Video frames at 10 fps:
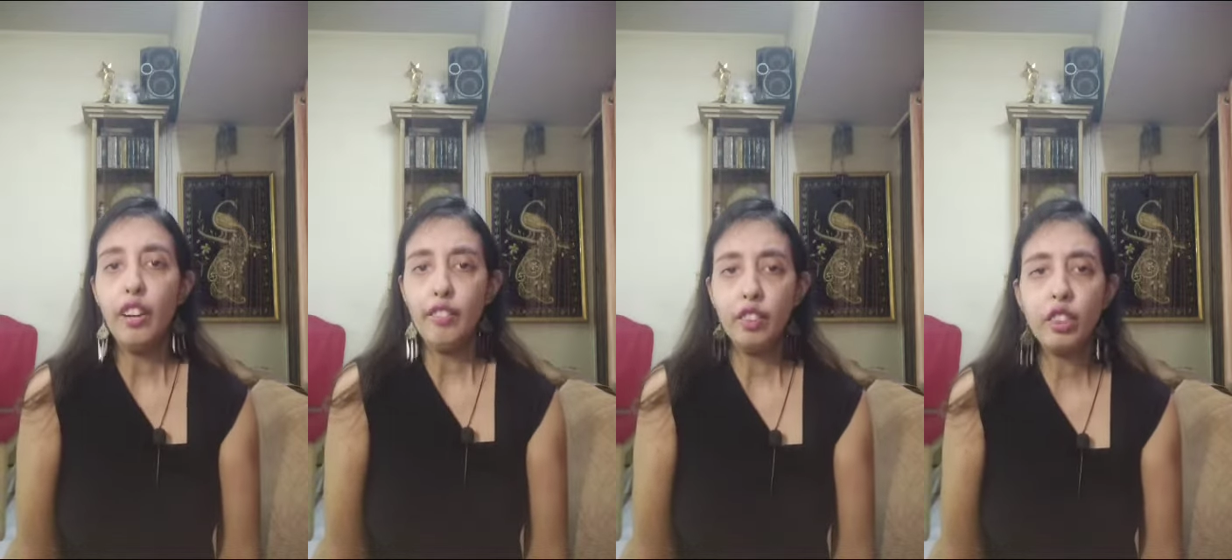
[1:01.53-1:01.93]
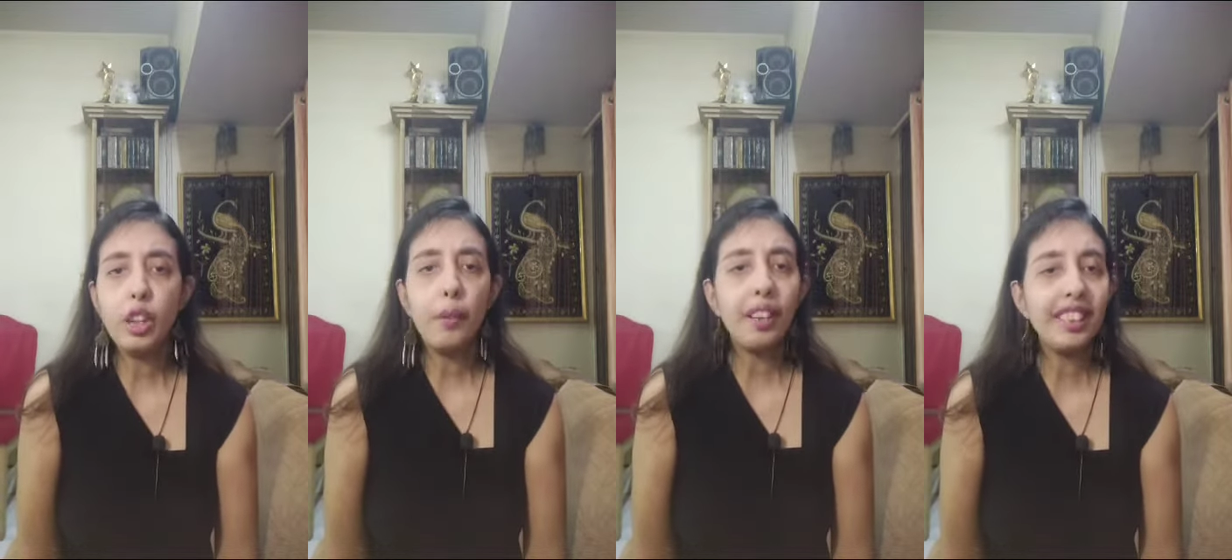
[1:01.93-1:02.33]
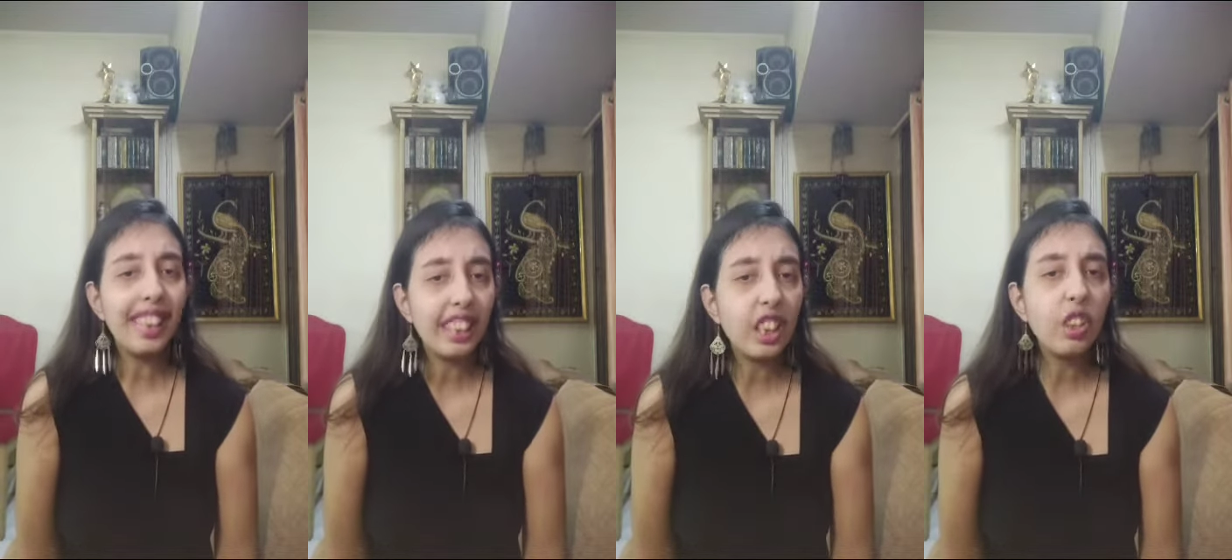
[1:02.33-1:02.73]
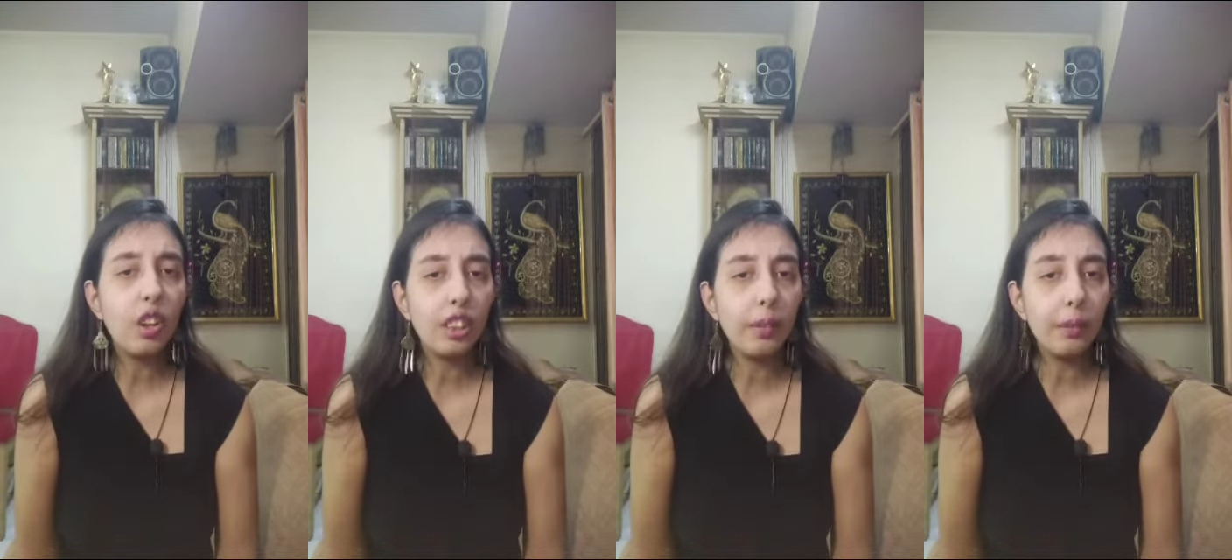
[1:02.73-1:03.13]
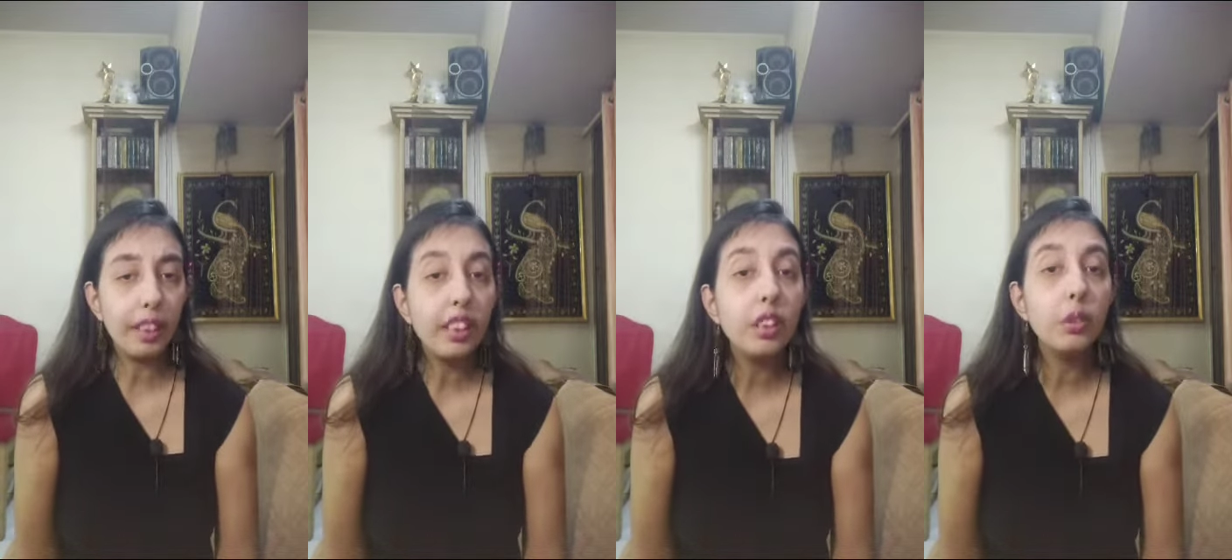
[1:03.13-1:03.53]
We should avoid getting caught up
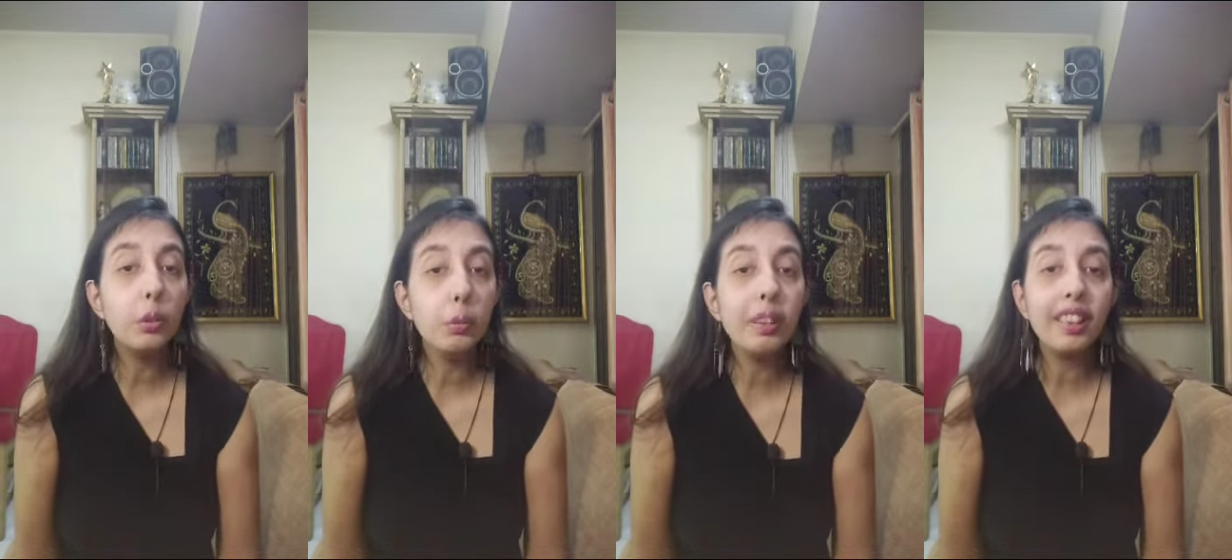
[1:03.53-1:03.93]
in the humor